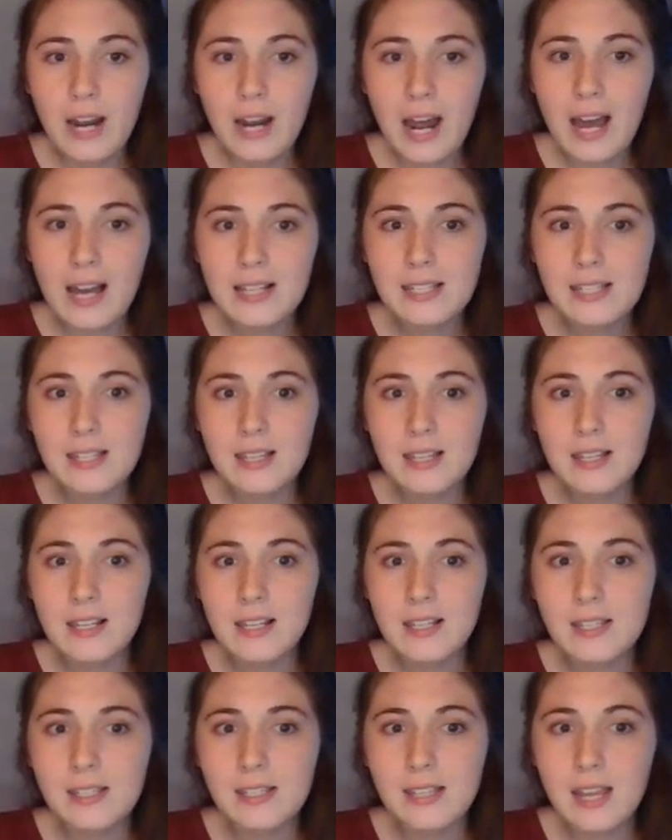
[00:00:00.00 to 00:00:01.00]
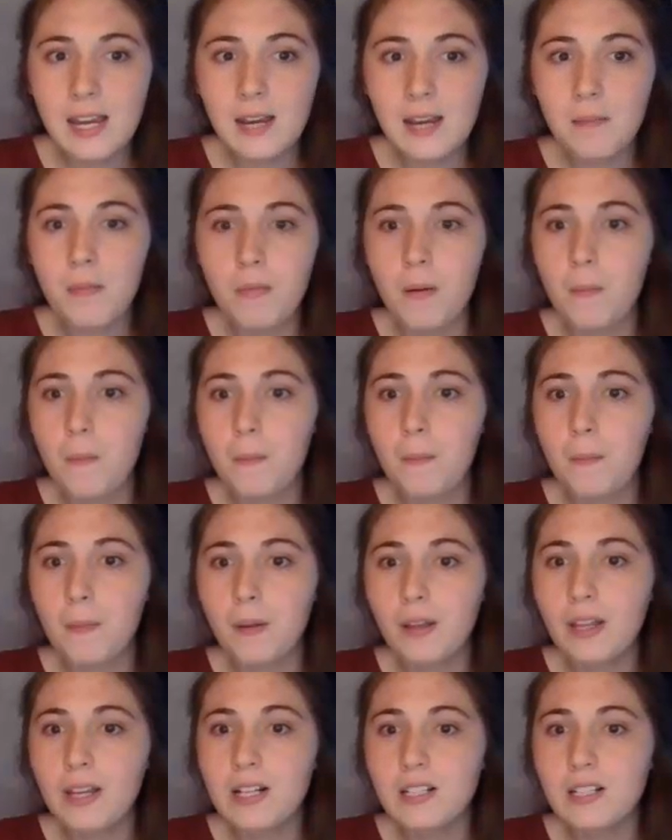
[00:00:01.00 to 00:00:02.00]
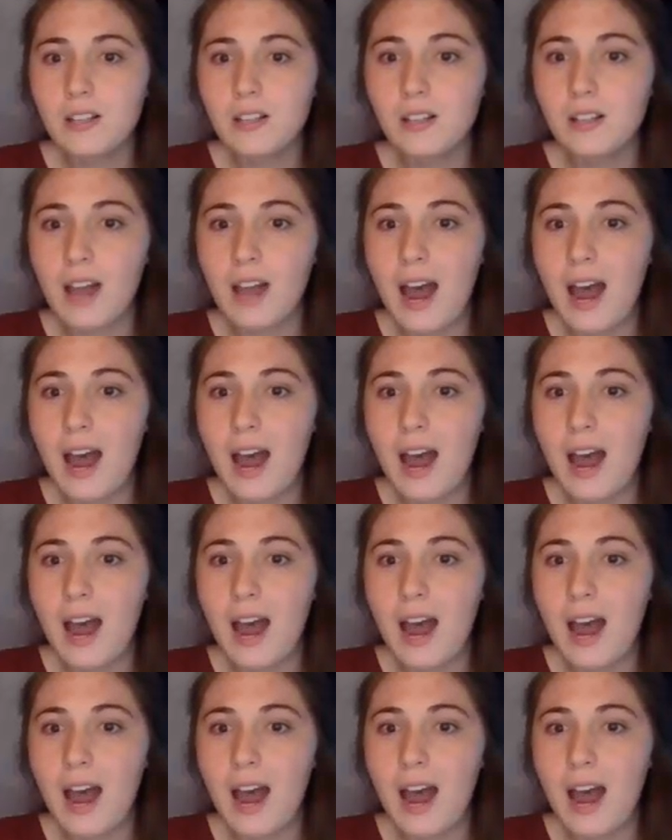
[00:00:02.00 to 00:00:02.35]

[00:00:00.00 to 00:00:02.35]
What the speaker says: it has the same place,